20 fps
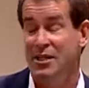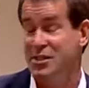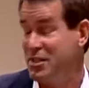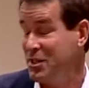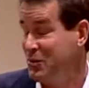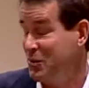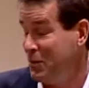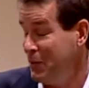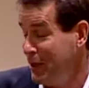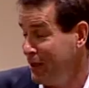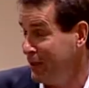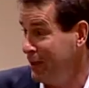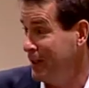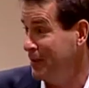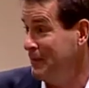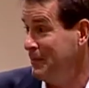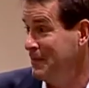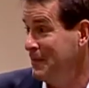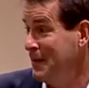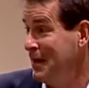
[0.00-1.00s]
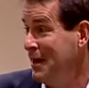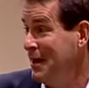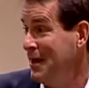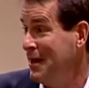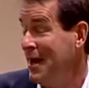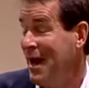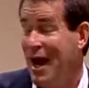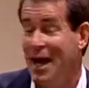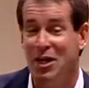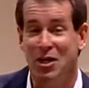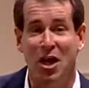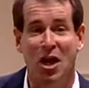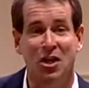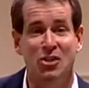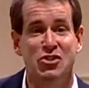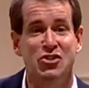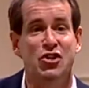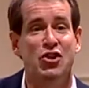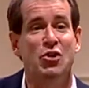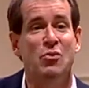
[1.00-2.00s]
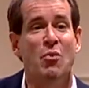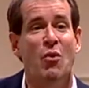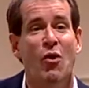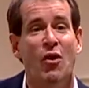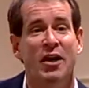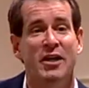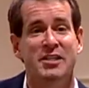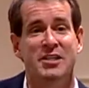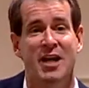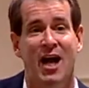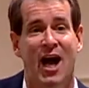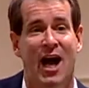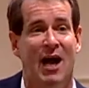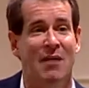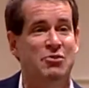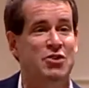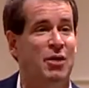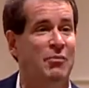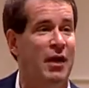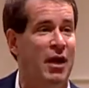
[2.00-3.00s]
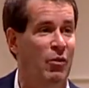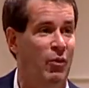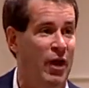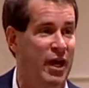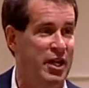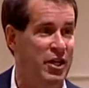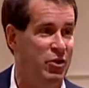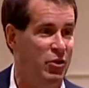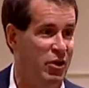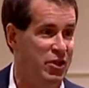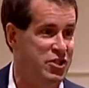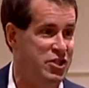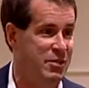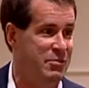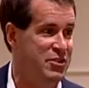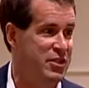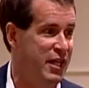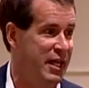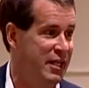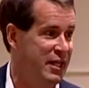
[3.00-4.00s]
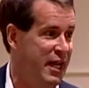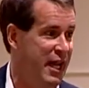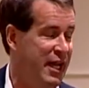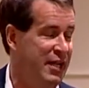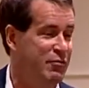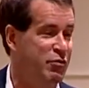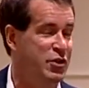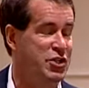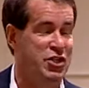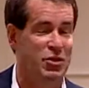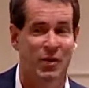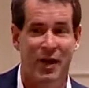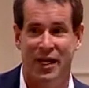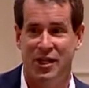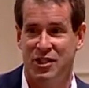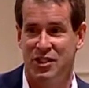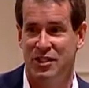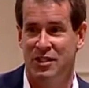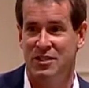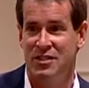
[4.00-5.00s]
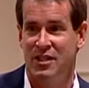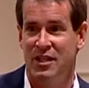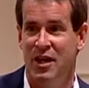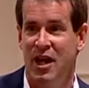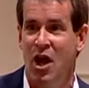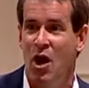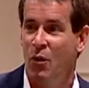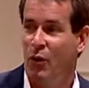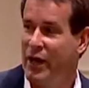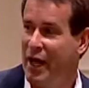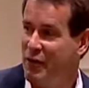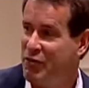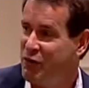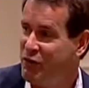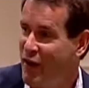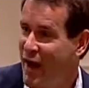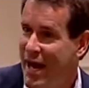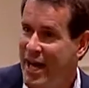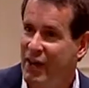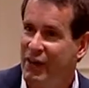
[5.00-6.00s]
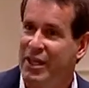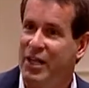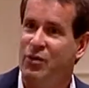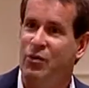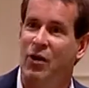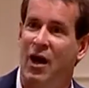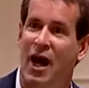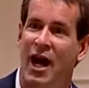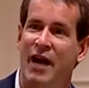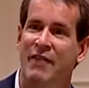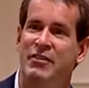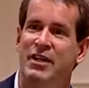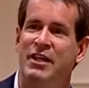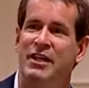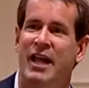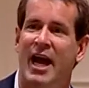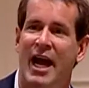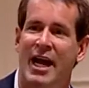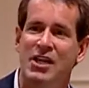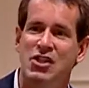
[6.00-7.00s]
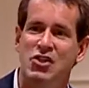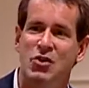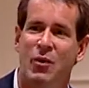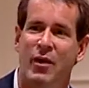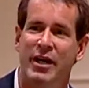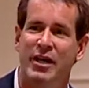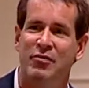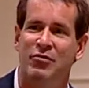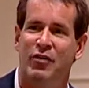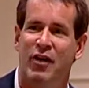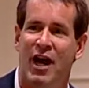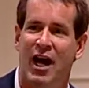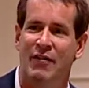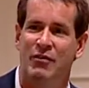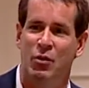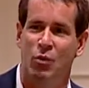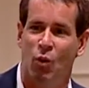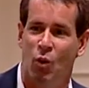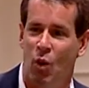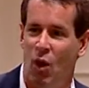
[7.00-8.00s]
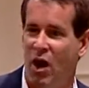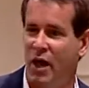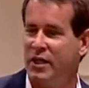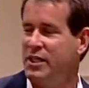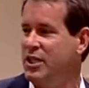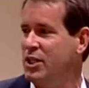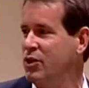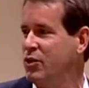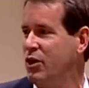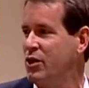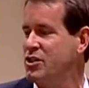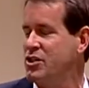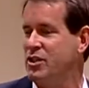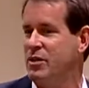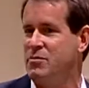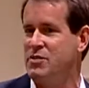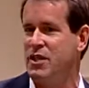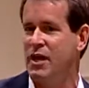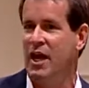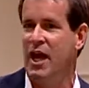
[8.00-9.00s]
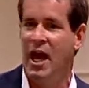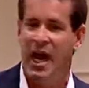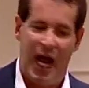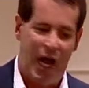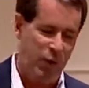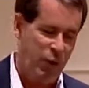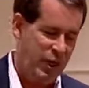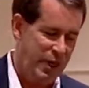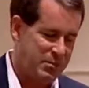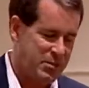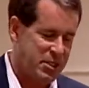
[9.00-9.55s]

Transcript: I said, really? I called 2 more times on my way to Nordstrom's that night for directions. When I finally arrived at 9:25 and walked into Nordstrom's, I